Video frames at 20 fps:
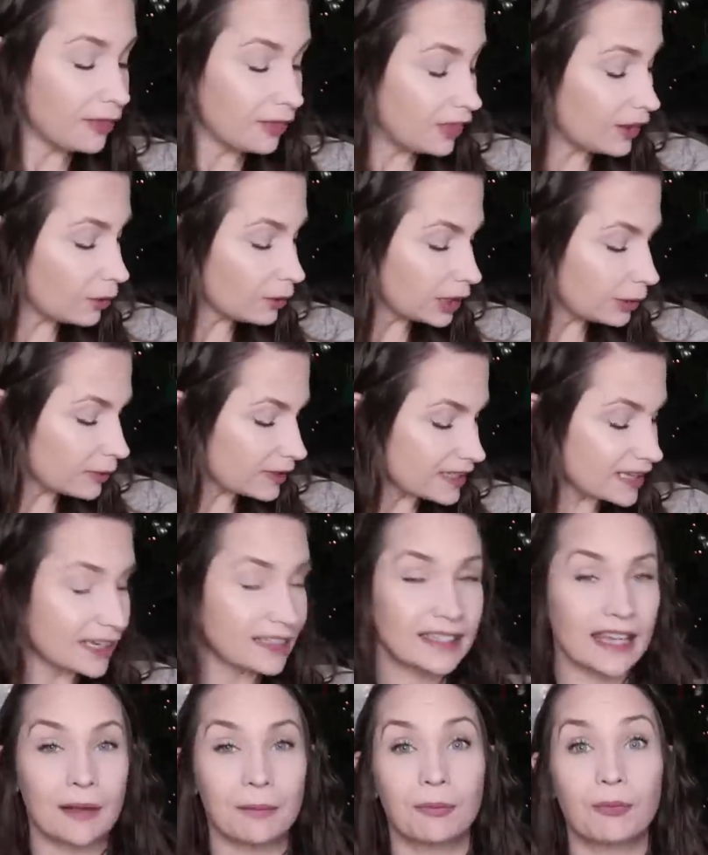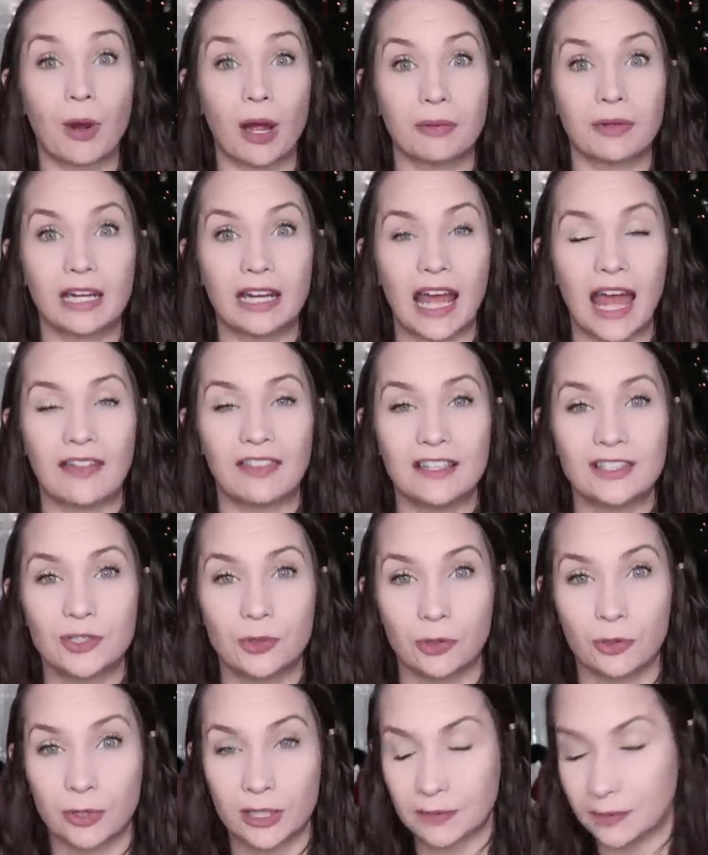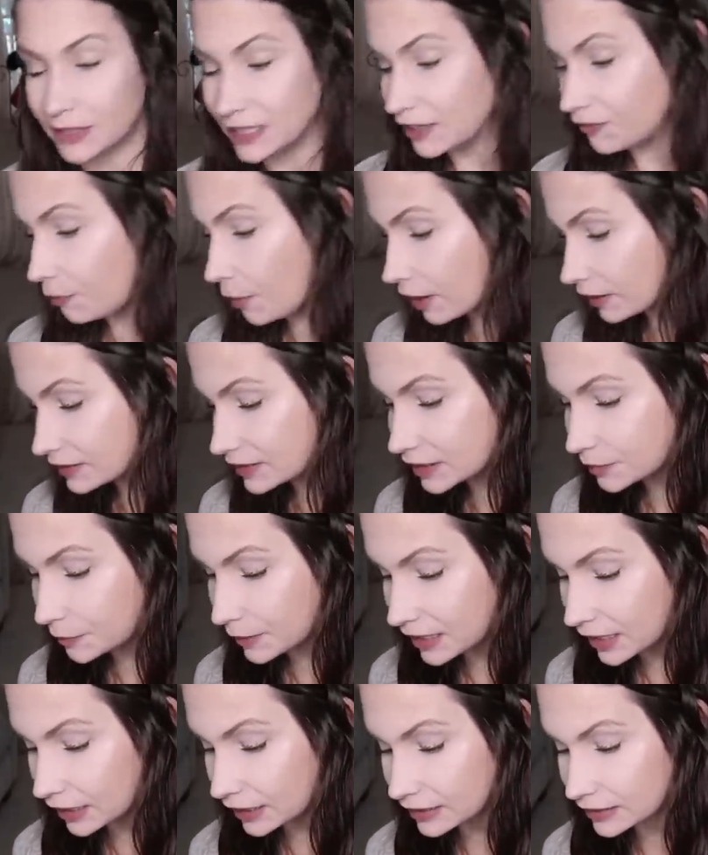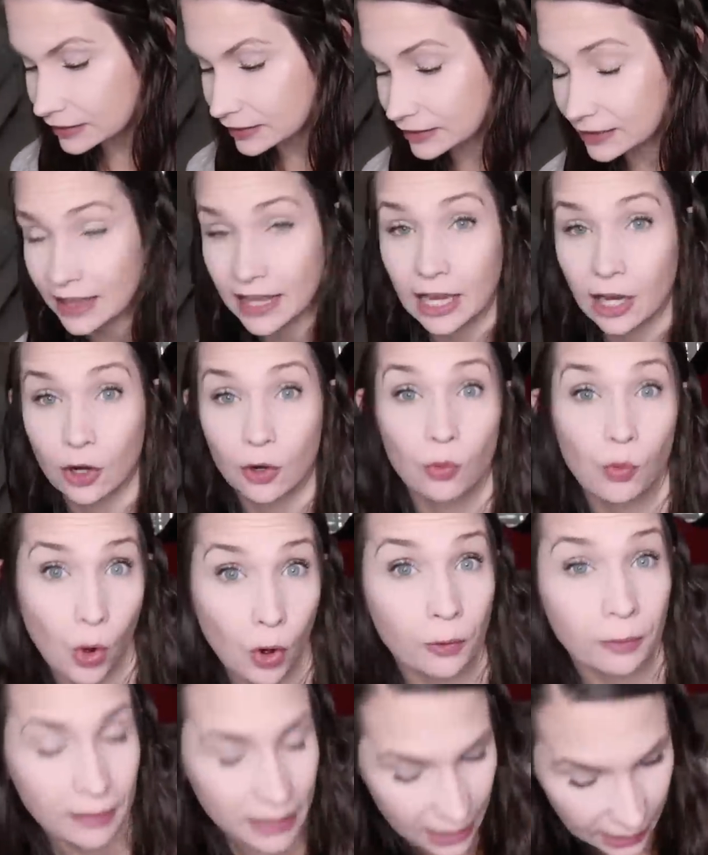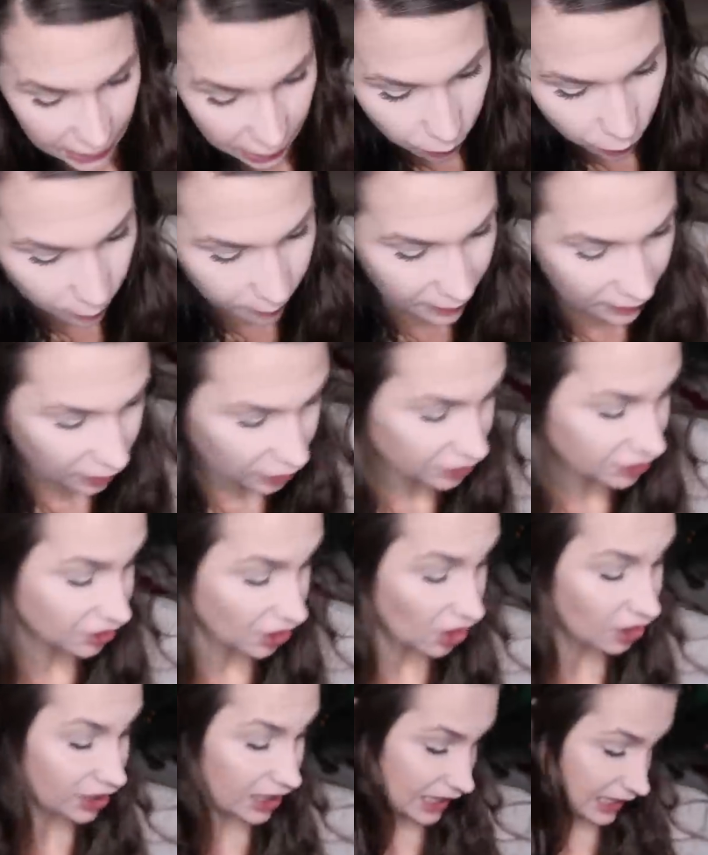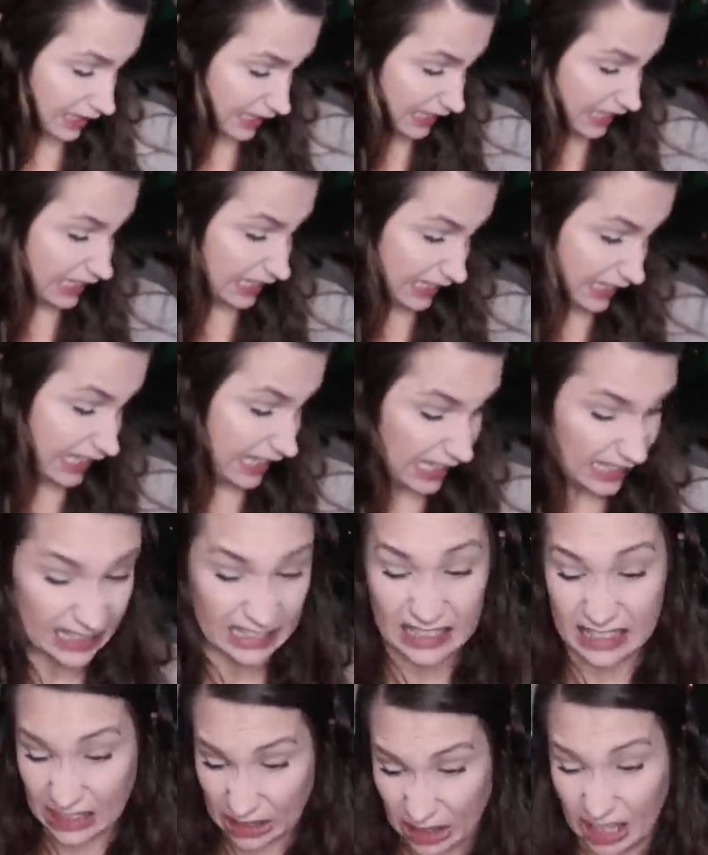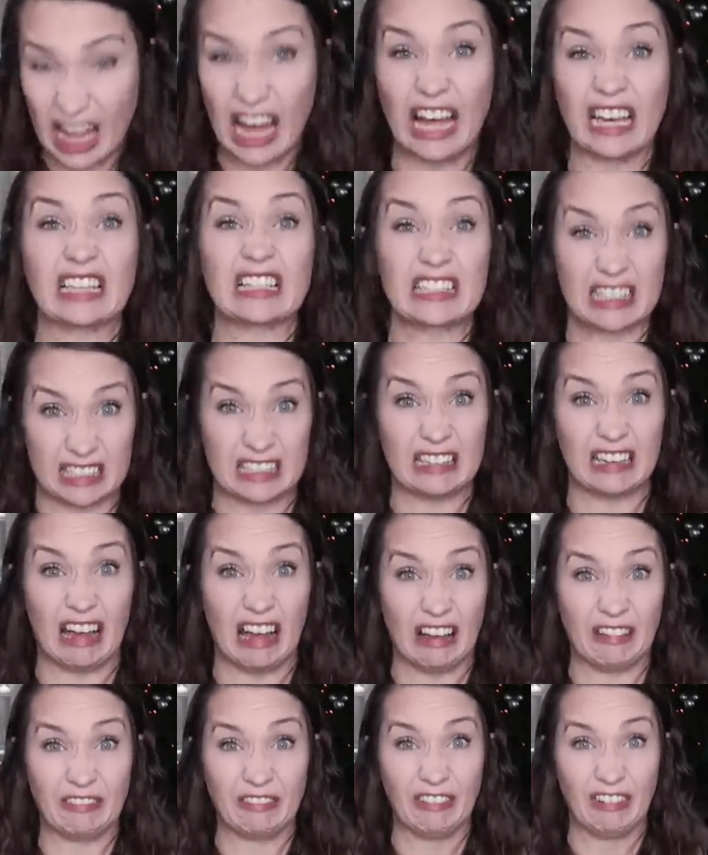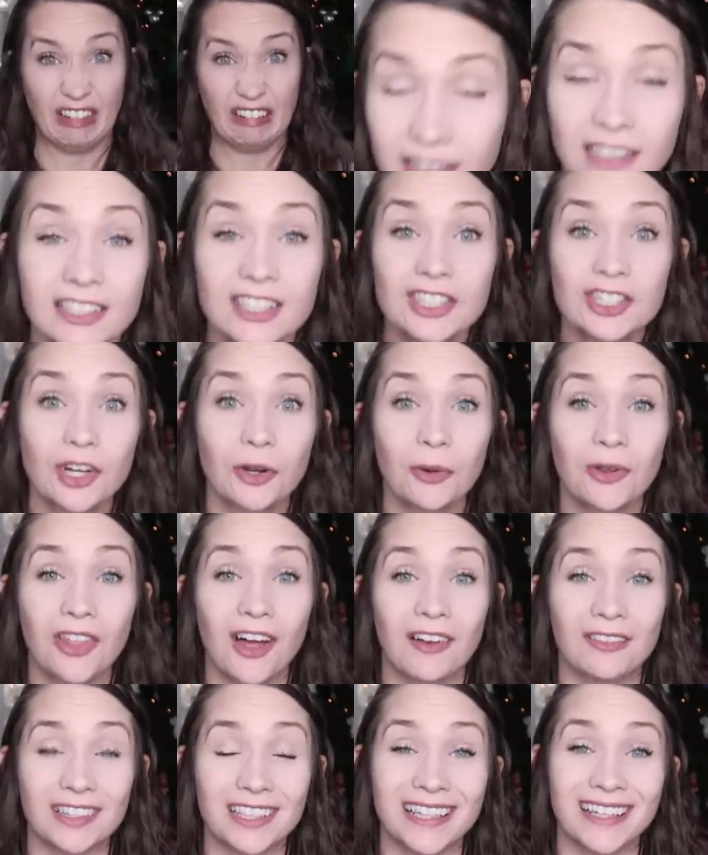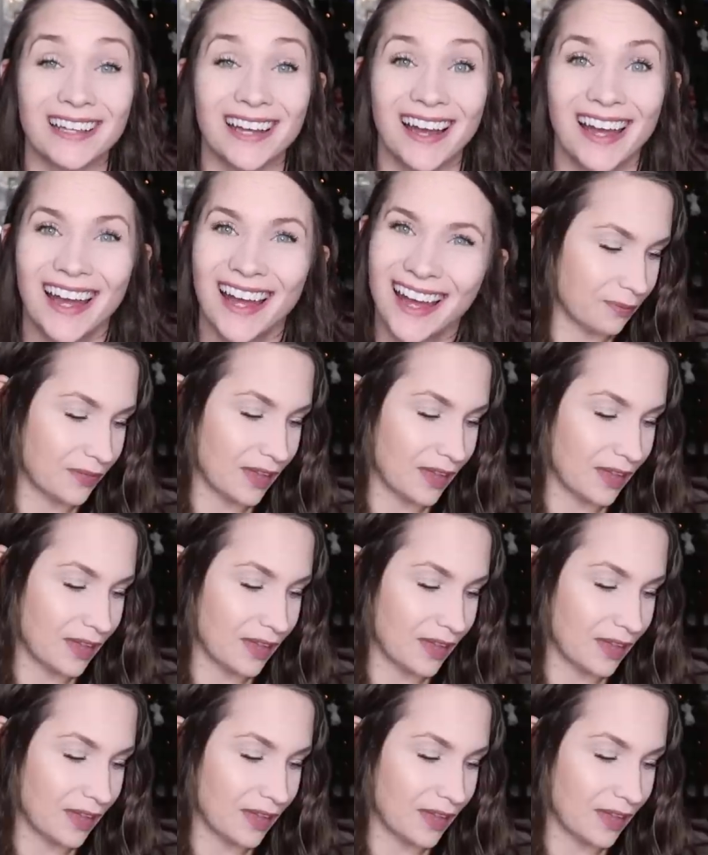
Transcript: The only reason I say I'm probably gonna add these to a Christmas Eve box is because there won't be any room in their stockings, because this is a lot of stuff. Let's start with Avelina.